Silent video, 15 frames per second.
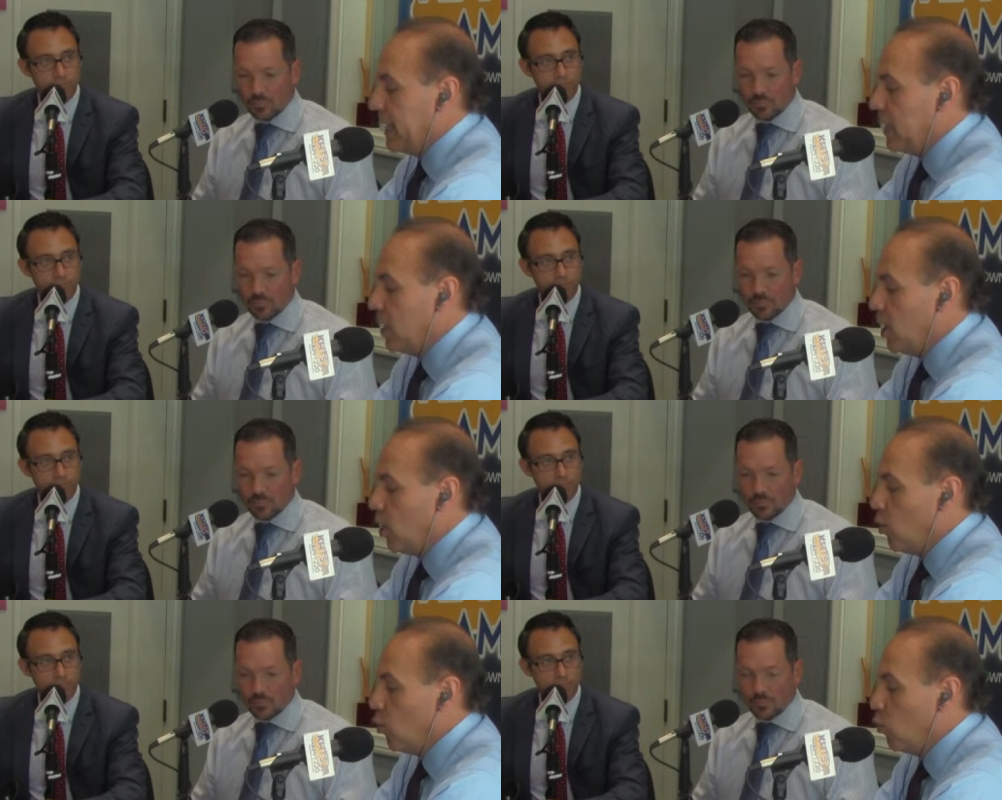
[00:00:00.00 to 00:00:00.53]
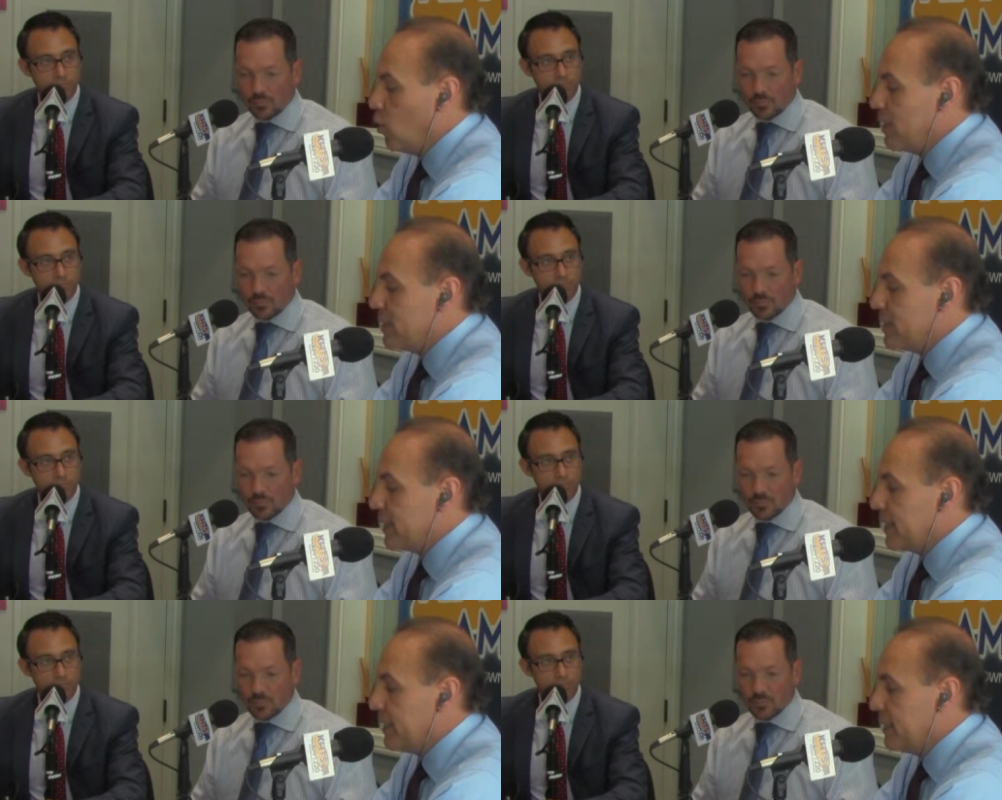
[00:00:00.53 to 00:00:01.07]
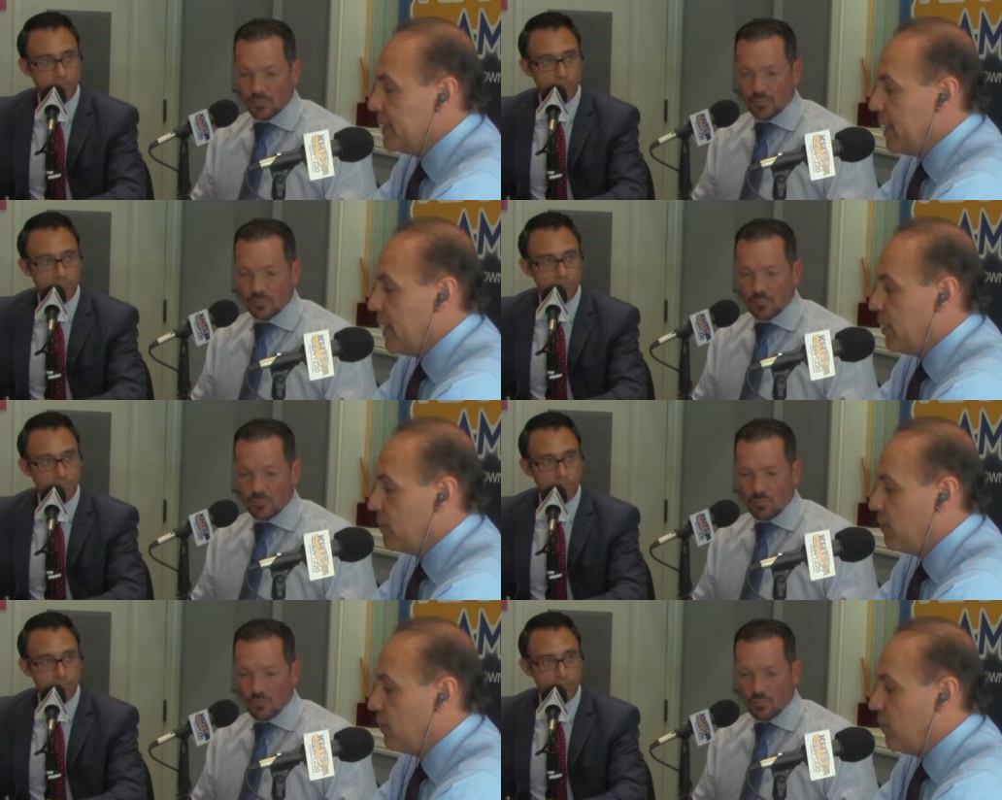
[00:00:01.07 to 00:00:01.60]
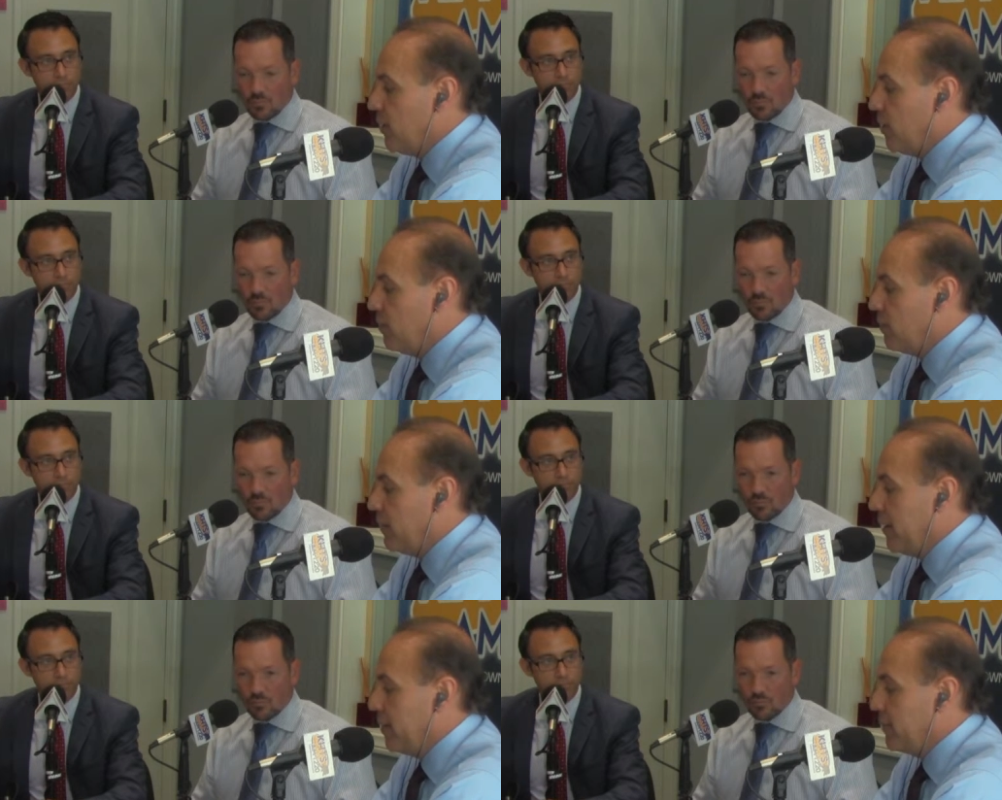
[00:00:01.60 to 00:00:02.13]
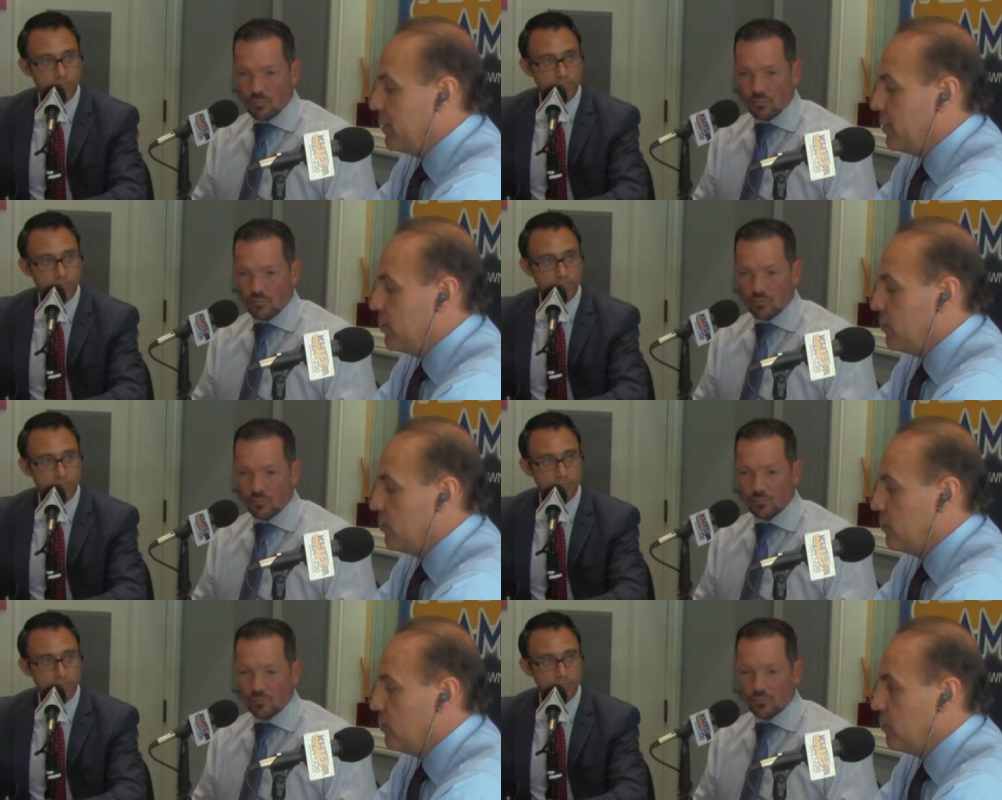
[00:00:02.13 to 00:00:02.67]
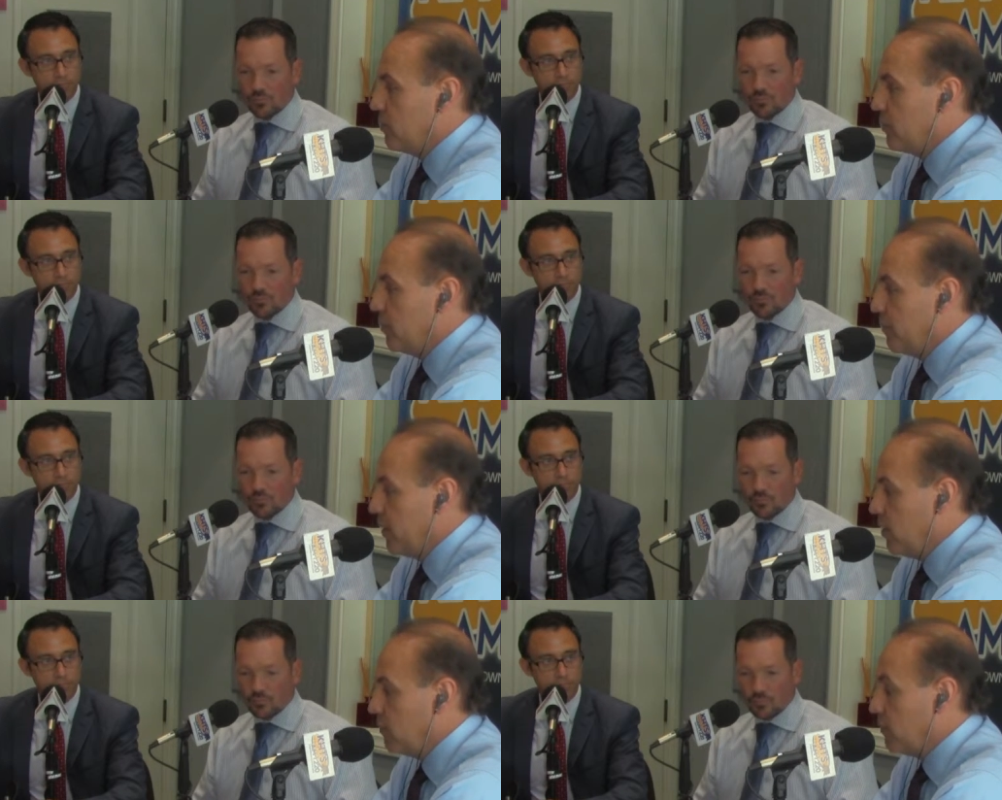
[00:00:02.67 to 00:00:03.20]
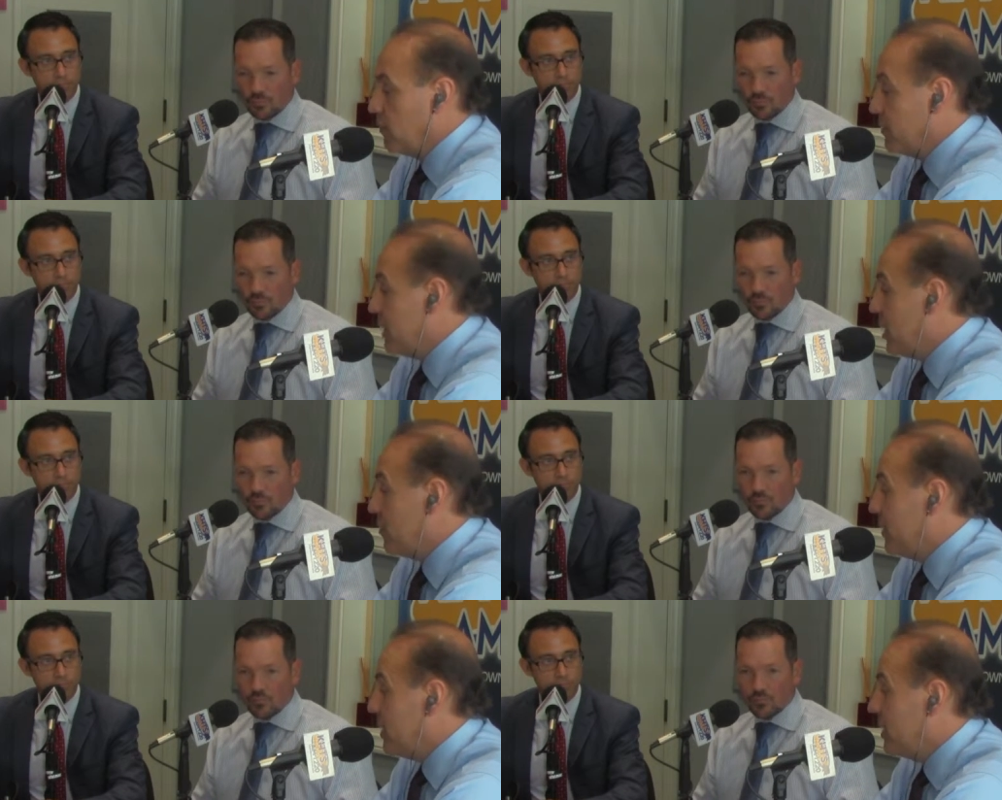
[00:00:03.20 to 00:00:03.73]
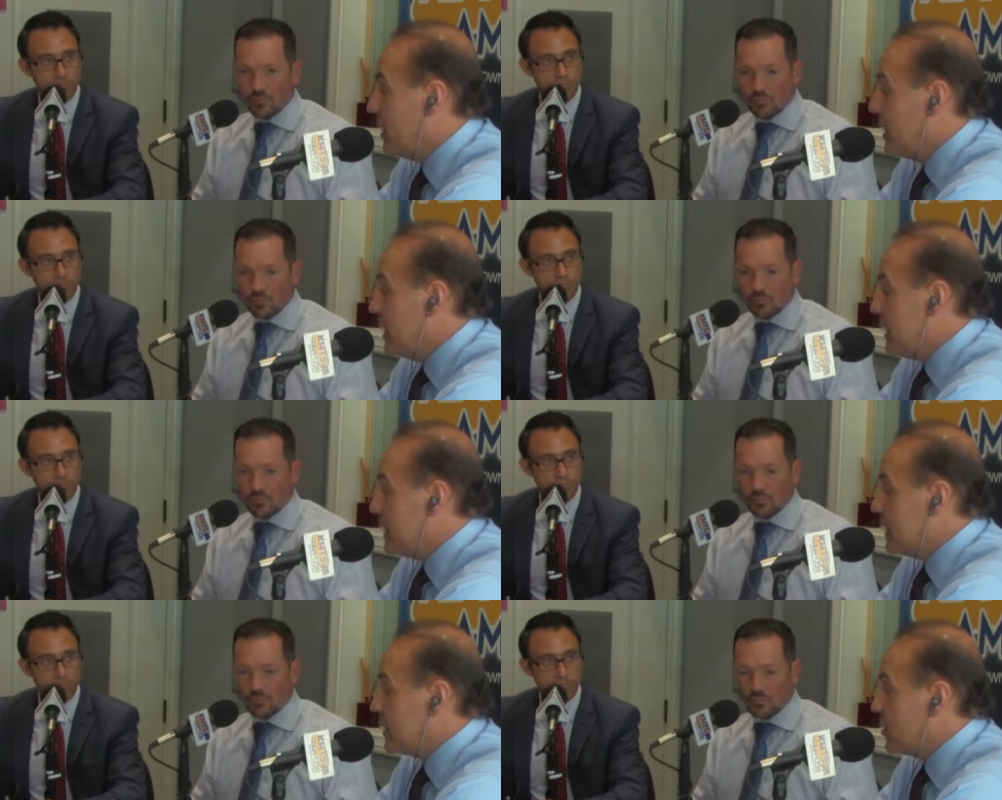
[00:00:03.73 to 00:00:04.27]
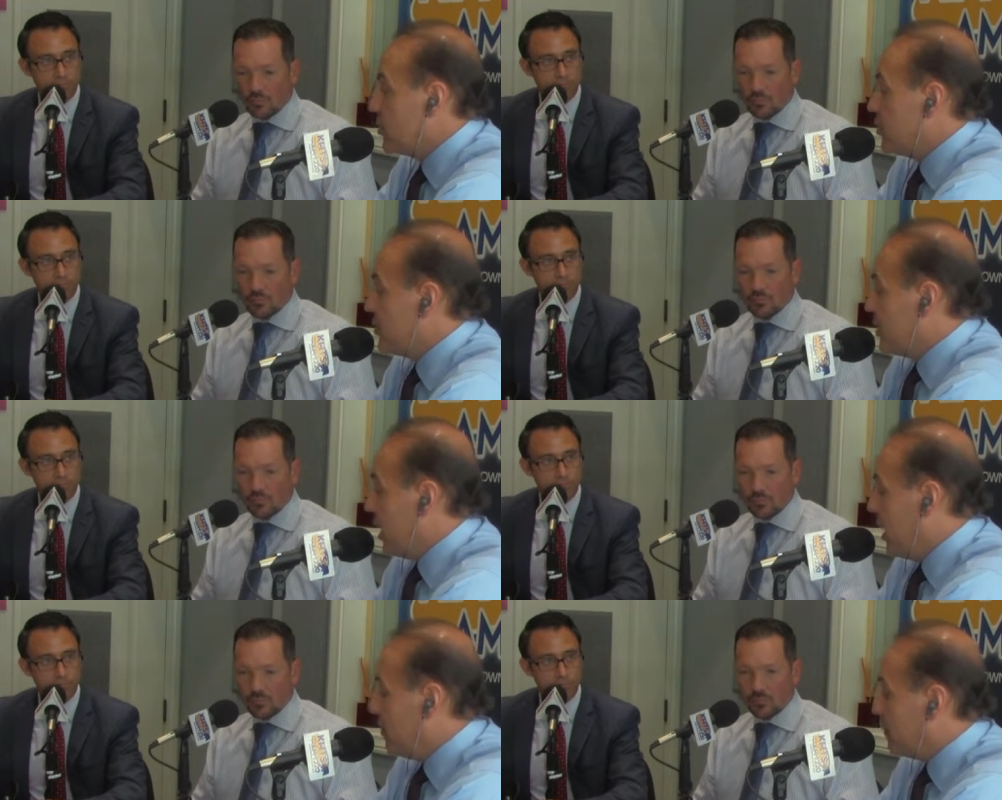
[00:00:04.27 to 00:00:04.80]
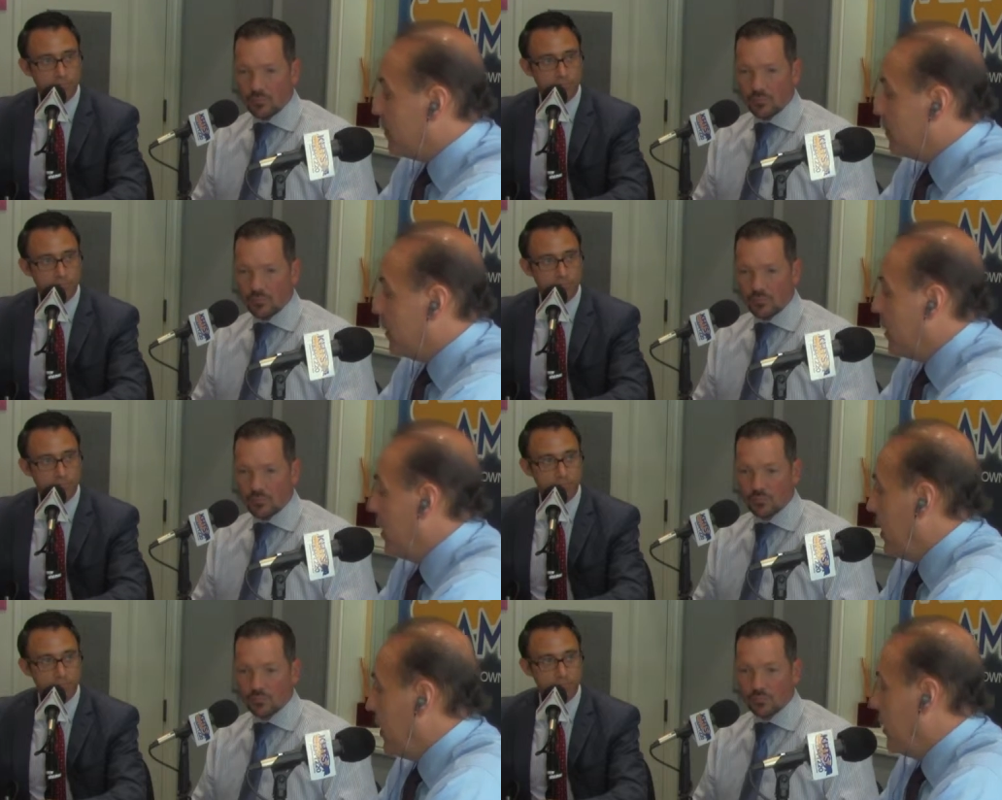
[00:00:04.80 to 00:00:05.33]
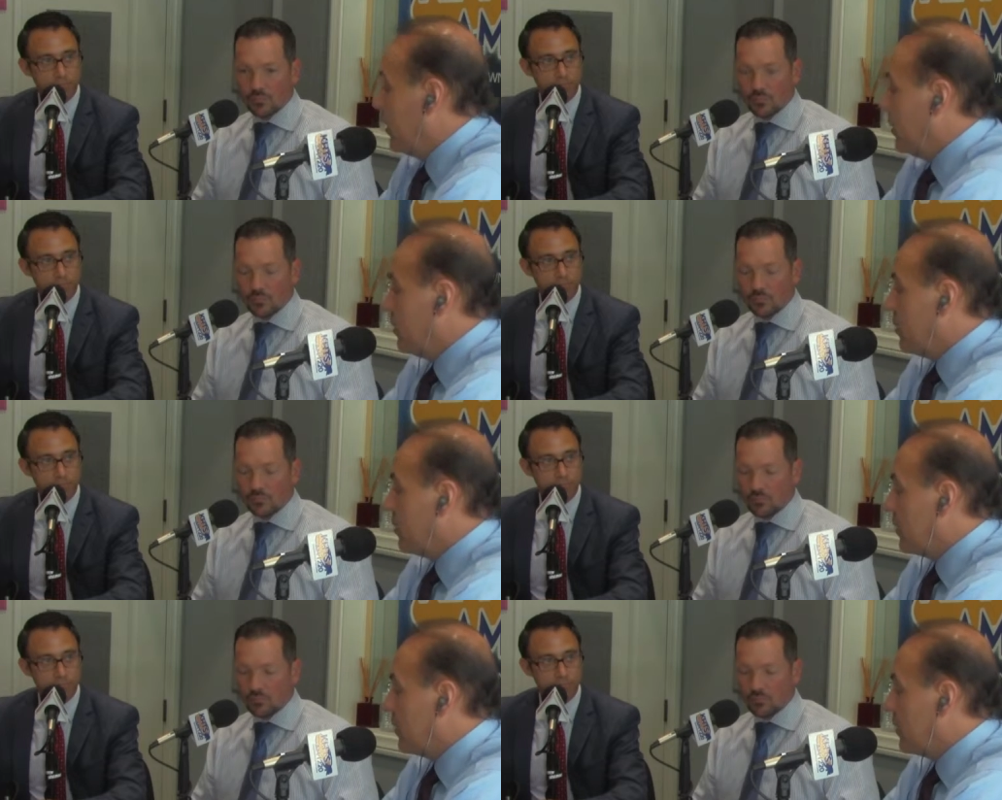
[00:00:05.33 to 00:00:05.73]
Speaker 1: at what is it going to take for their family to prepare for retirement. It doesn't just happen by